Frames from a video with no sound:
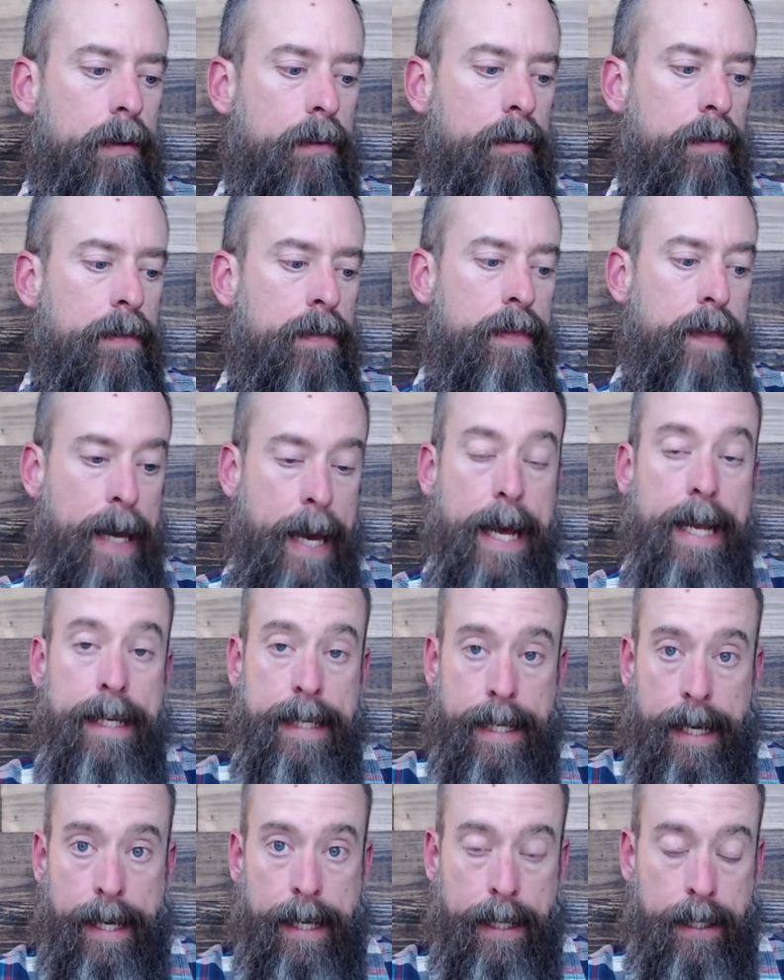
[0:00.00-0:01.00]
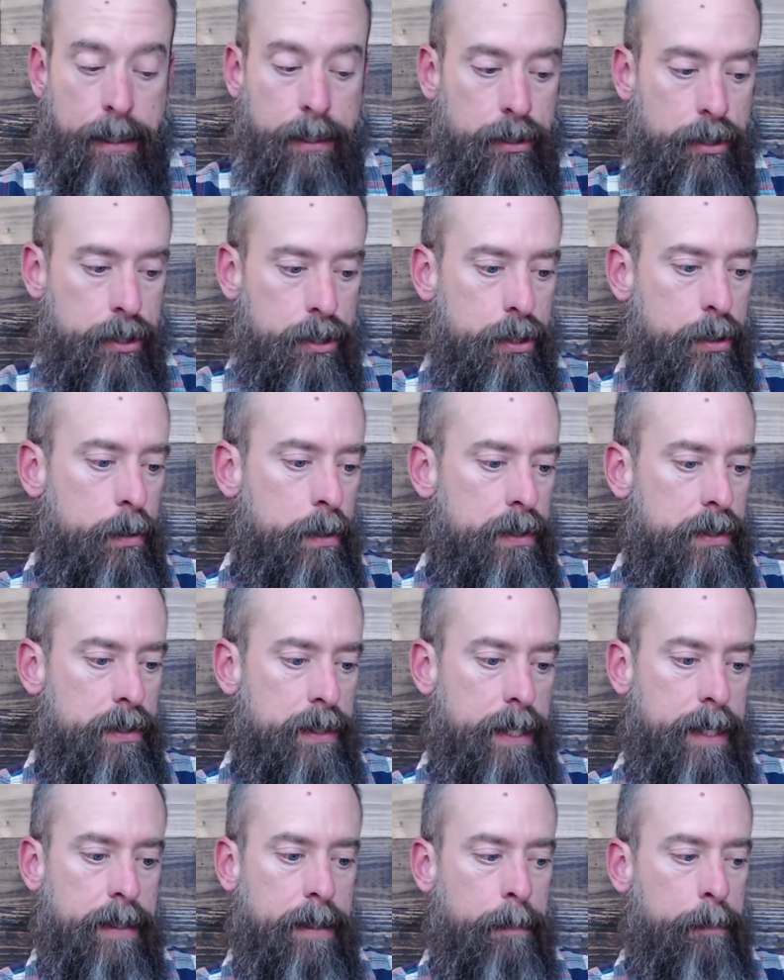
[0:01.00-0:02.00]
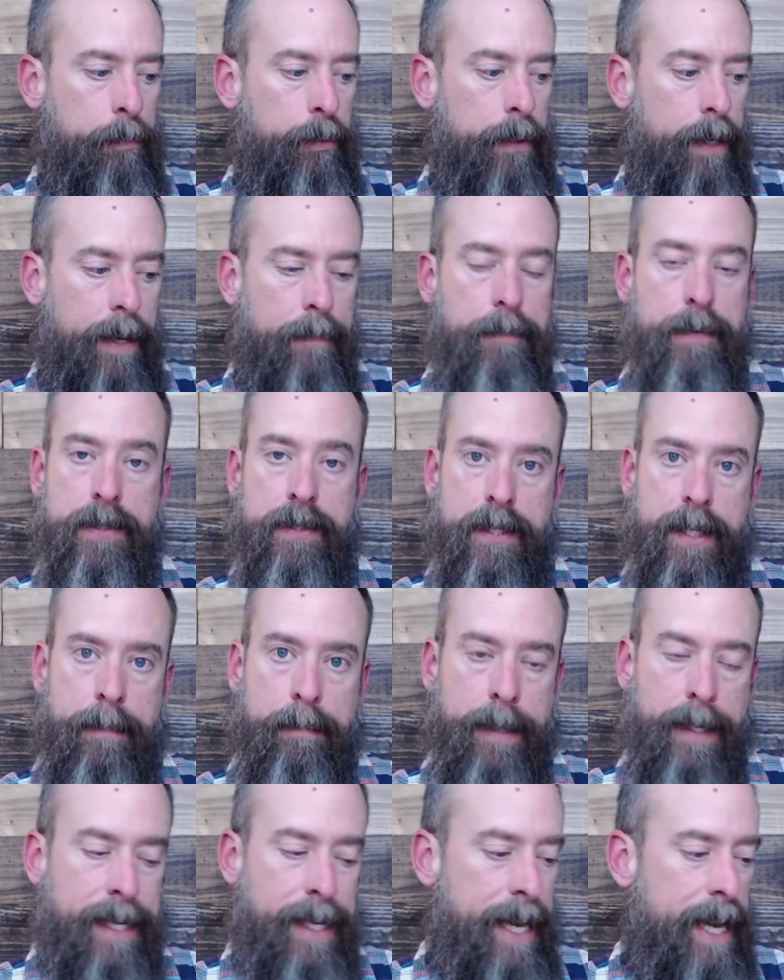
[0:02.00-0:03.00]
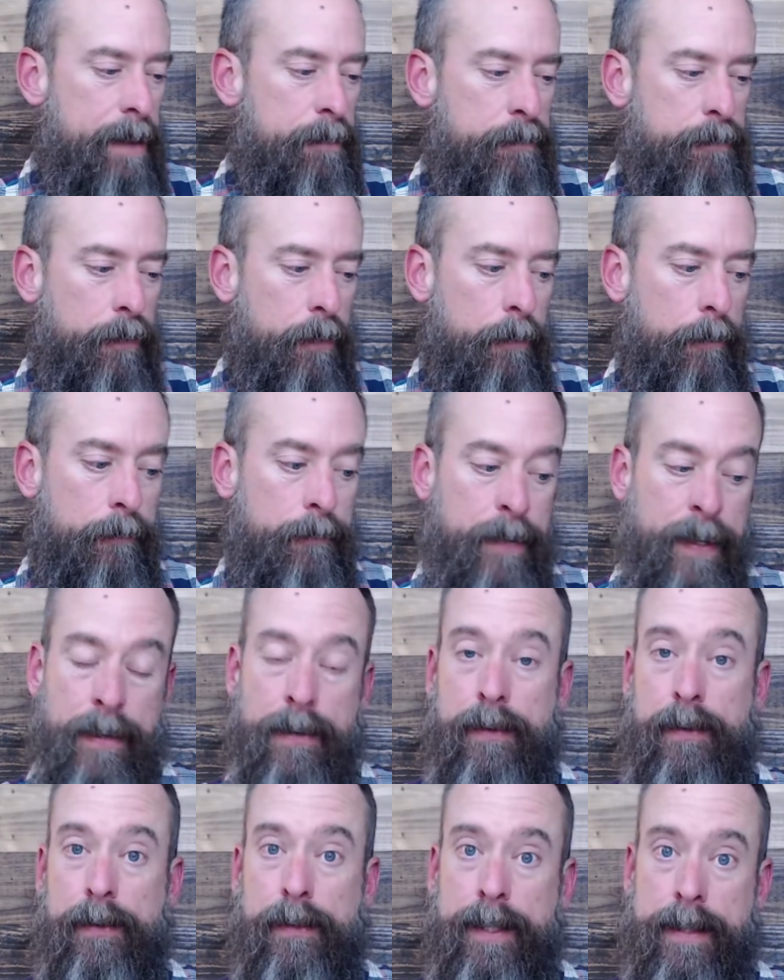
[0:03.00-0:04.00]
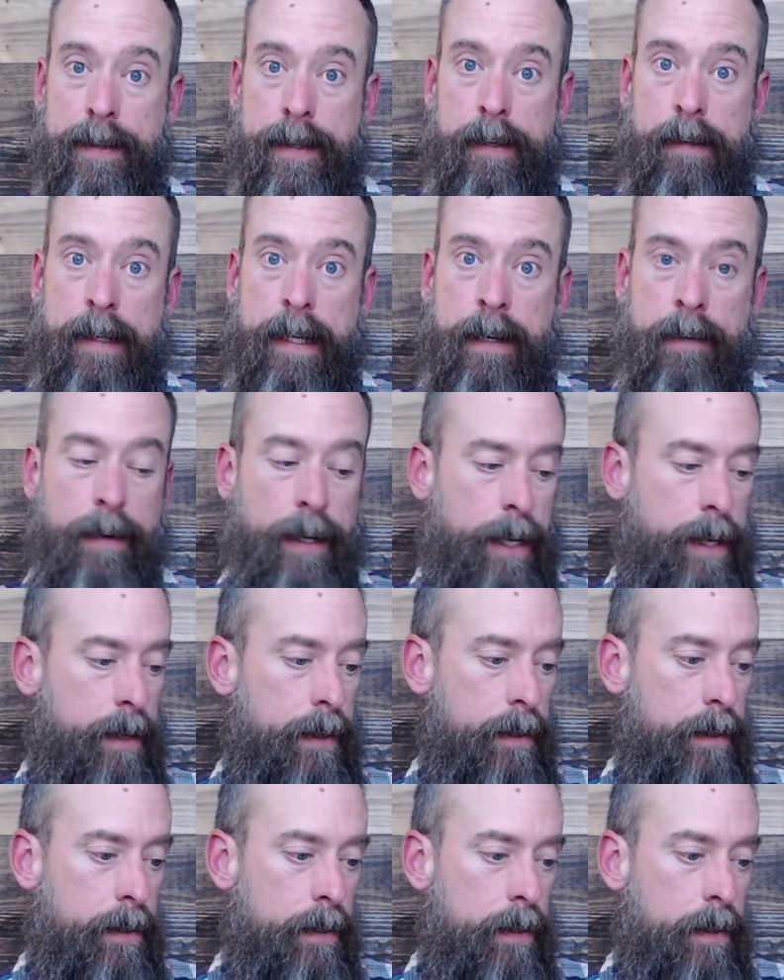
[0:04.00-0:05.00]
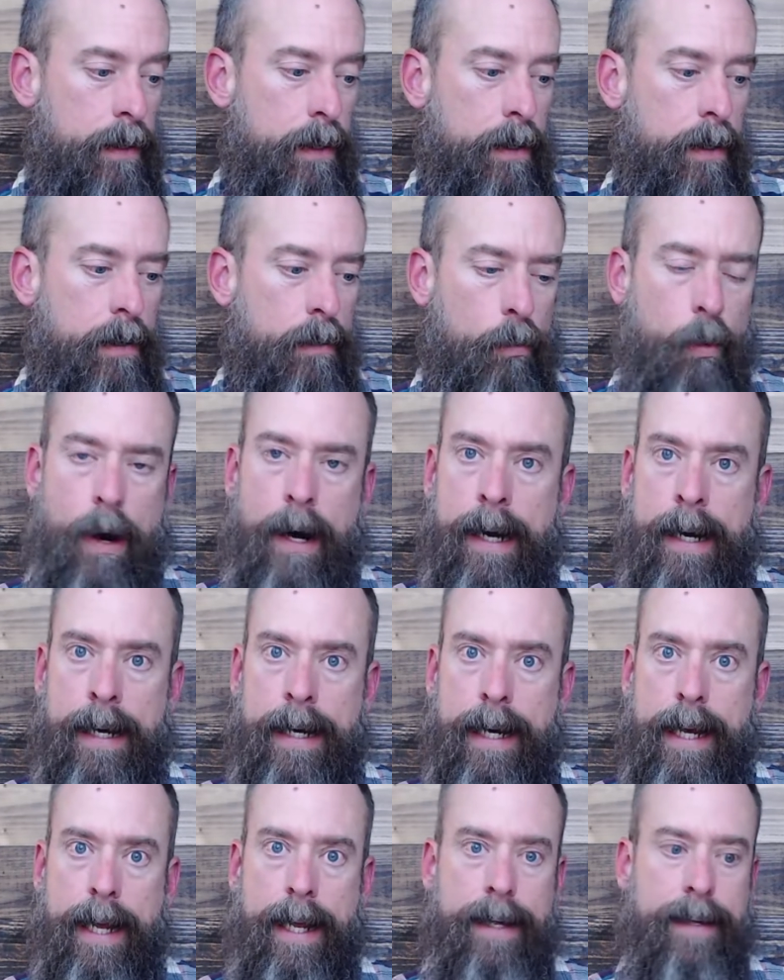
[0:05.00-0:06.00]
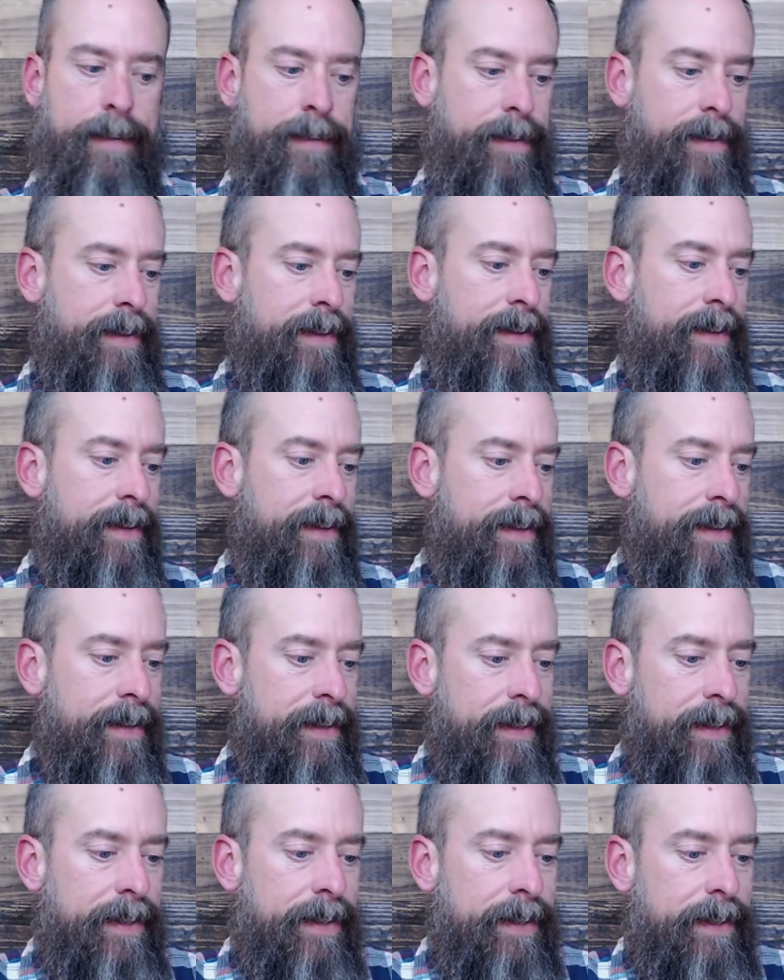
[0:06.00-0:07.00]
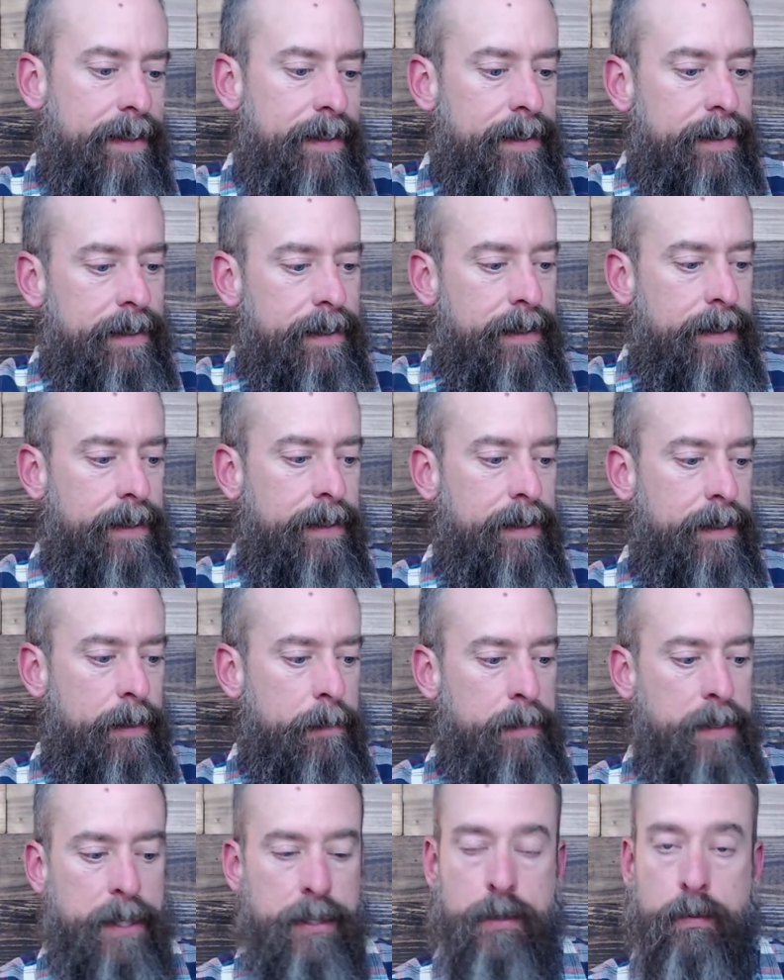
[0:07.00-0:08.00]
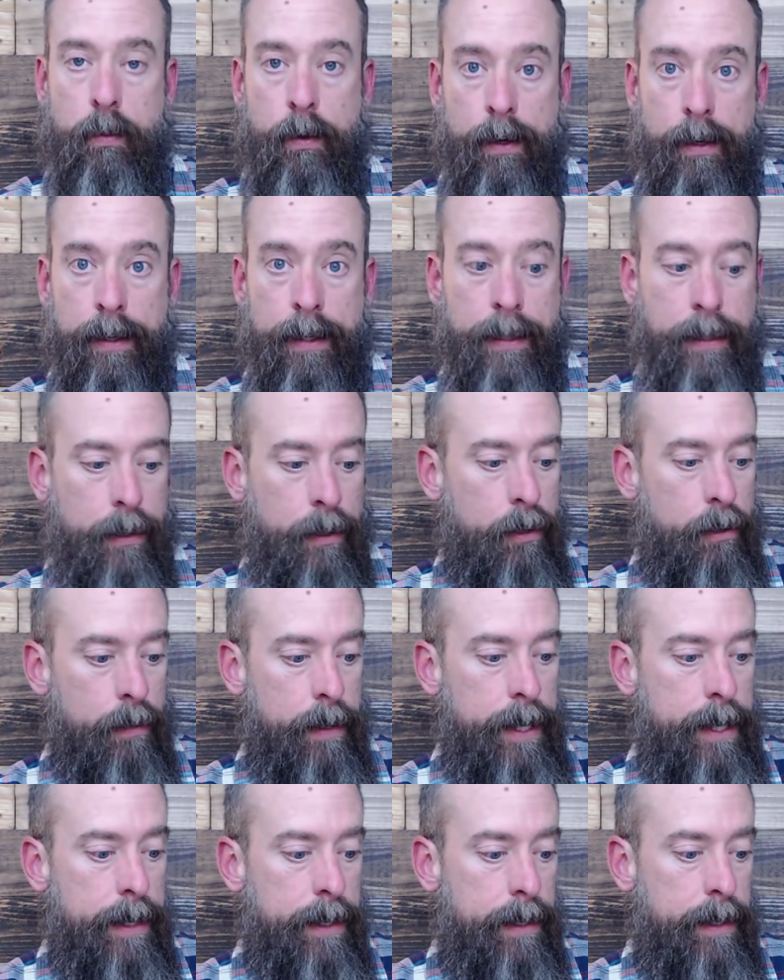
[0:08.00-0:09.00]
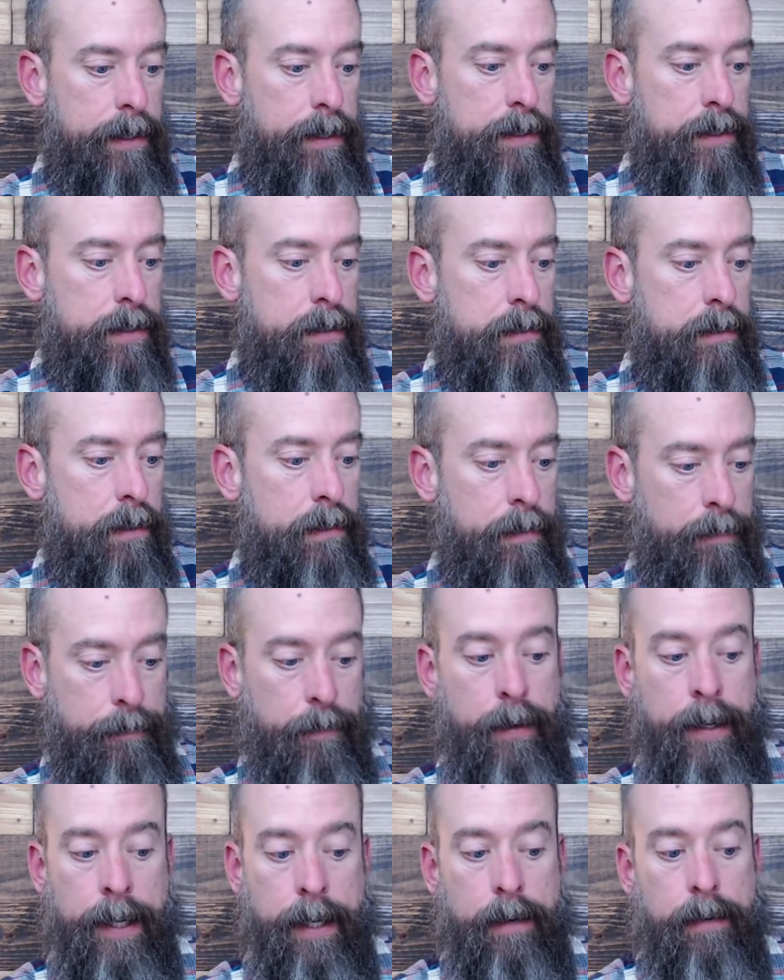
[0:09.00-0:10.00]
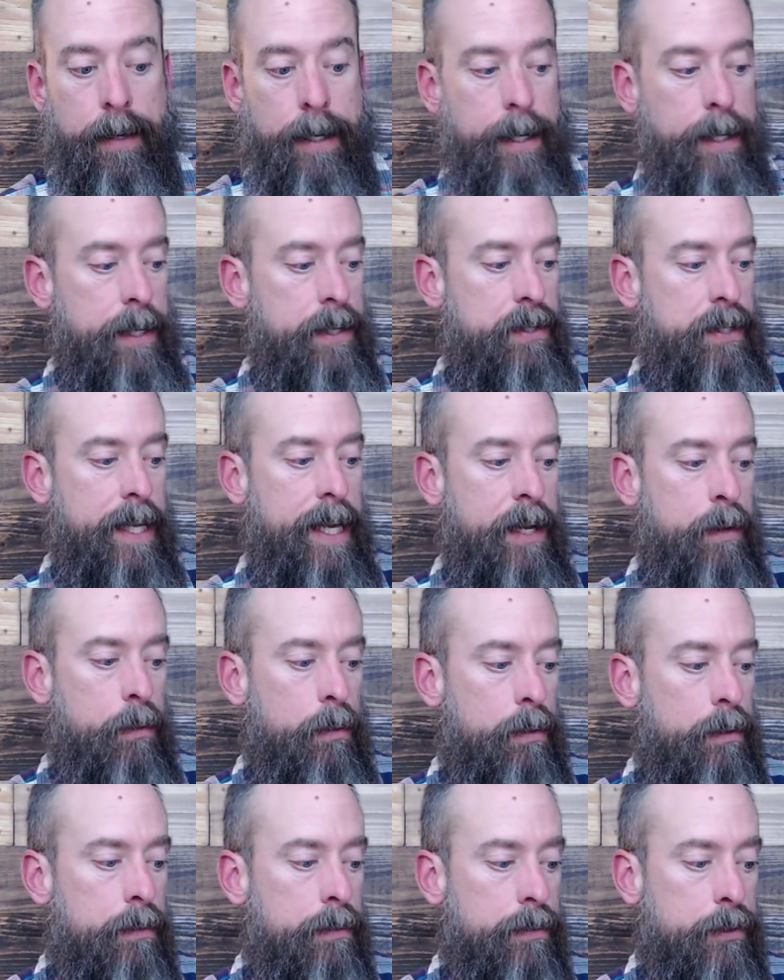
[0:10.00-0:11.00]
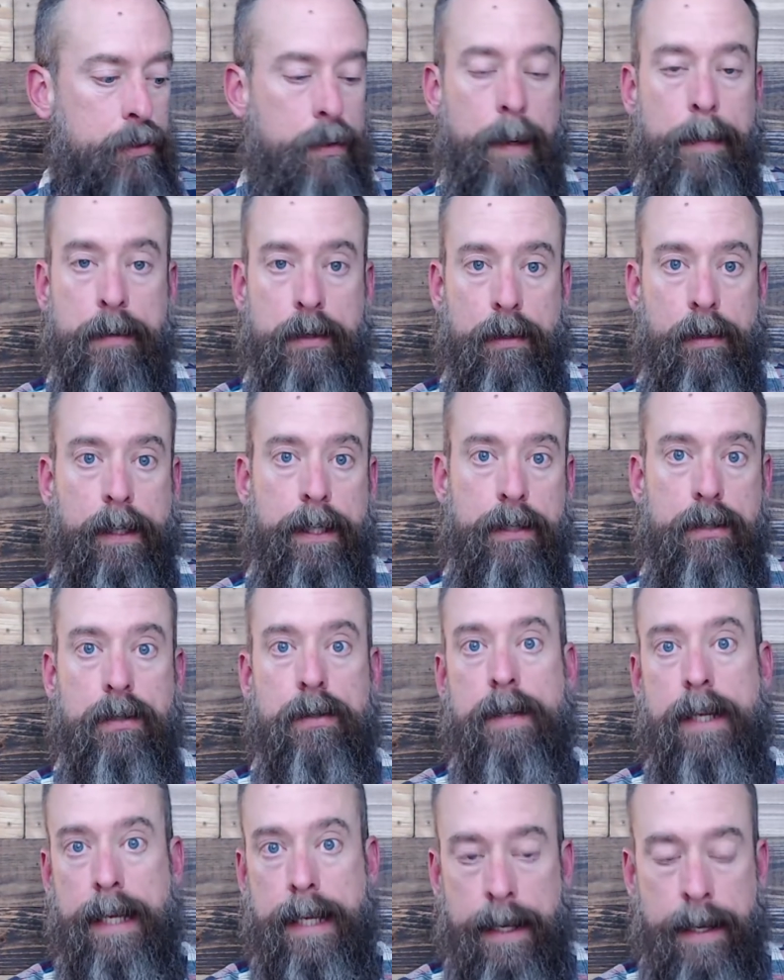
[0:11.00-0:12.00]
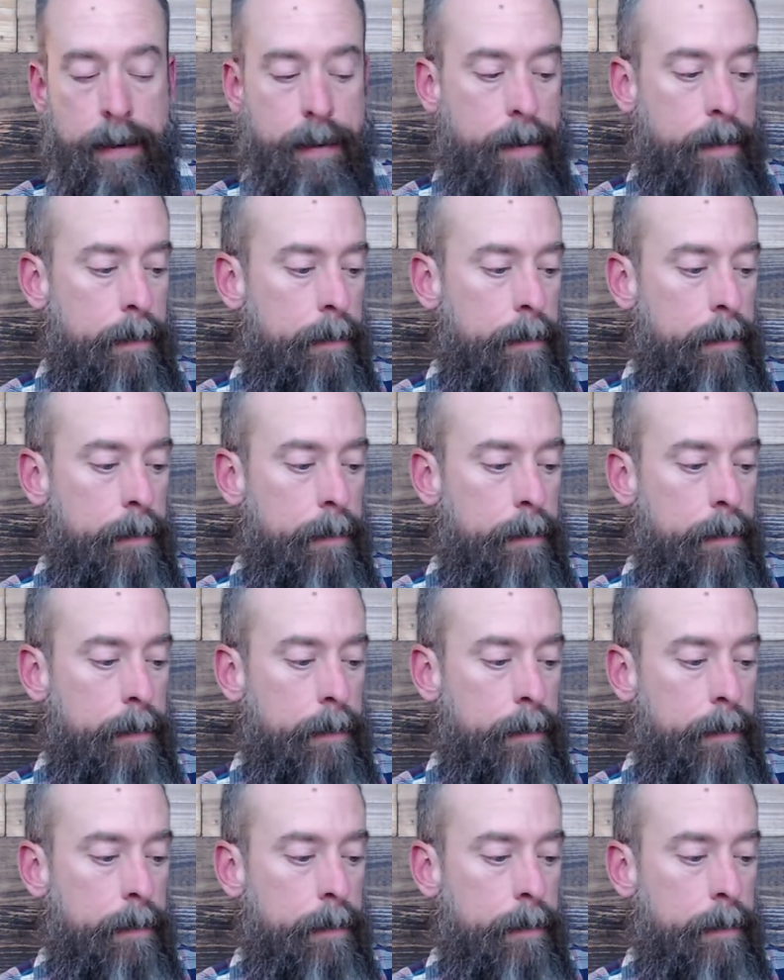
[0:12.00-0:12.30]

That day, Yeshua said, the prophecy became fulfilled in their hearing. Why? This word in the Greek is for hearing is equal scripturally to the ear.